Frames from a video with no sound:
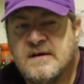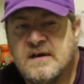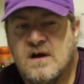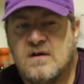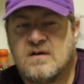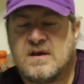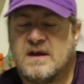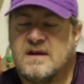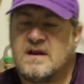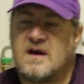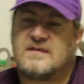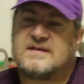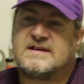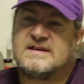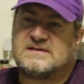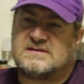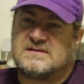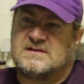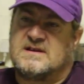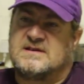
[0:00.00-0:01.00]
Okay, now
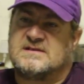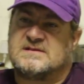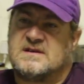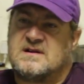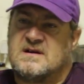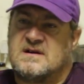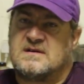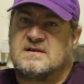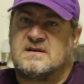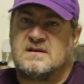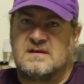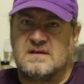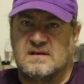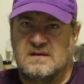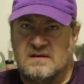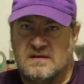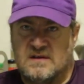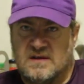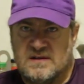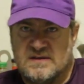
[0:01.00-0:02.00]
there's
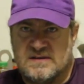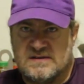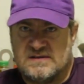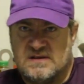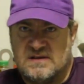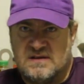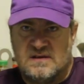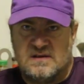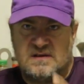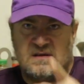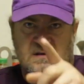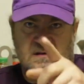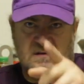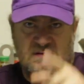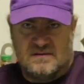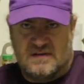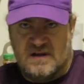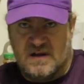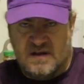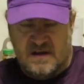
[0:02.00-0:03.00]
can you see
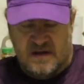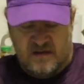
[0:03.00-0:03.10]
that